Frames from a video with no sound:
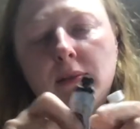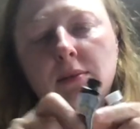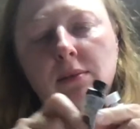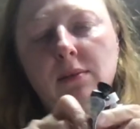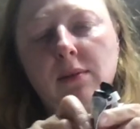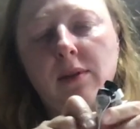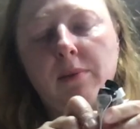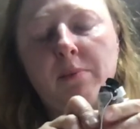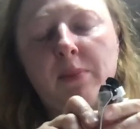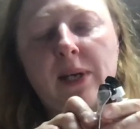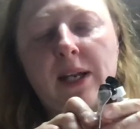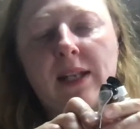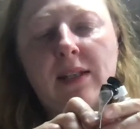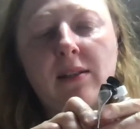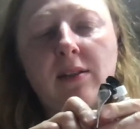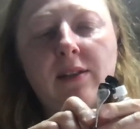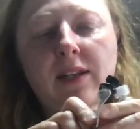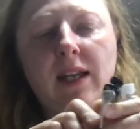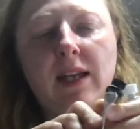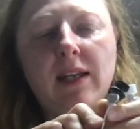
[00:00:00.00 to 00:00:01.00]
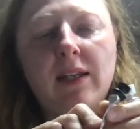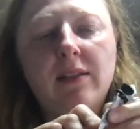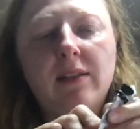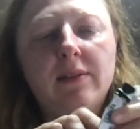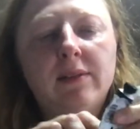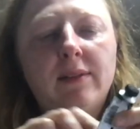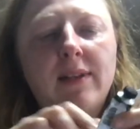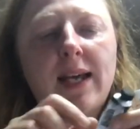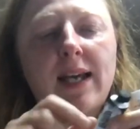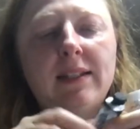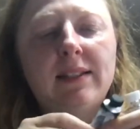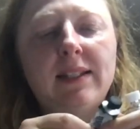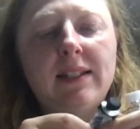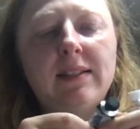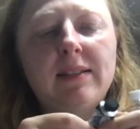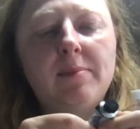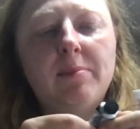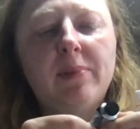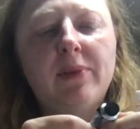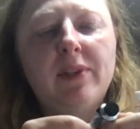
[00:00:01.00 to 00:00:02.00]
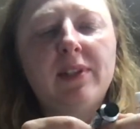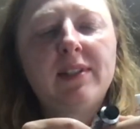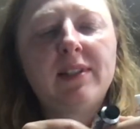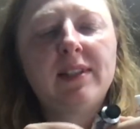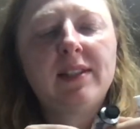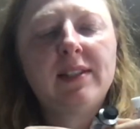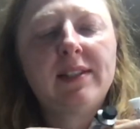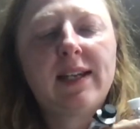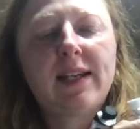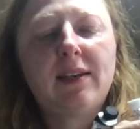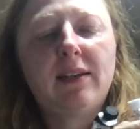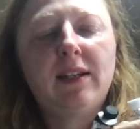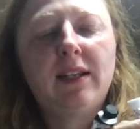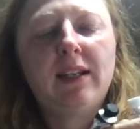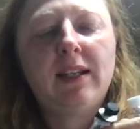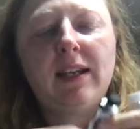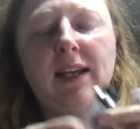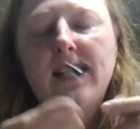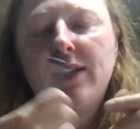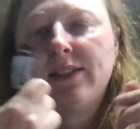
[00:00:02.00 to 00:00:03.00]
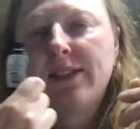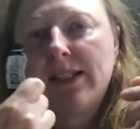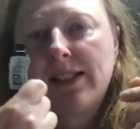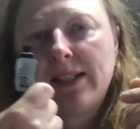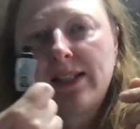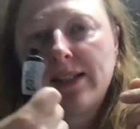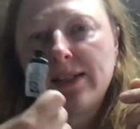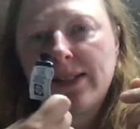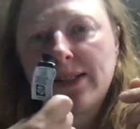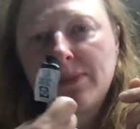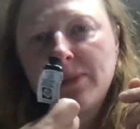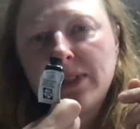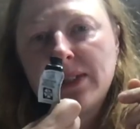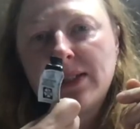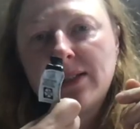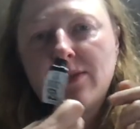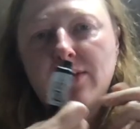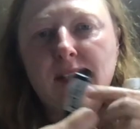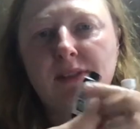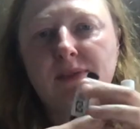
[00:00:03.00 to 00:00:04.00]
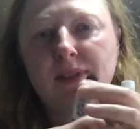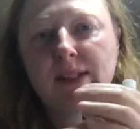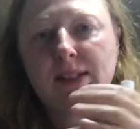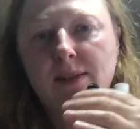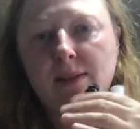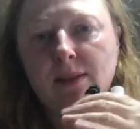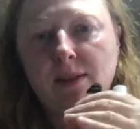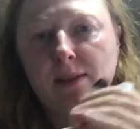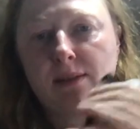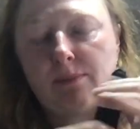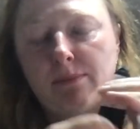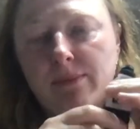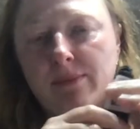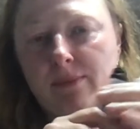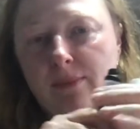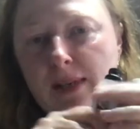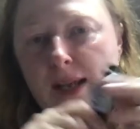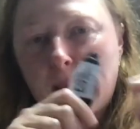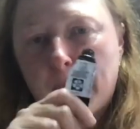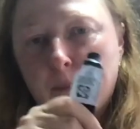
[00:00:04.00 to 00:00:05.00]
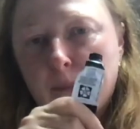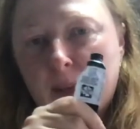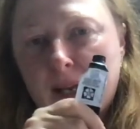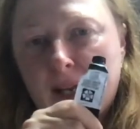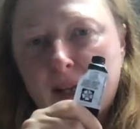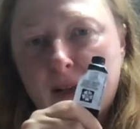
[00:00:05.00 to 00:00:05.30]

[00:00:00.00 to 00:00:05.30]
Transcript: the brand again not that important i really like daniel smith so it was uh, lamp black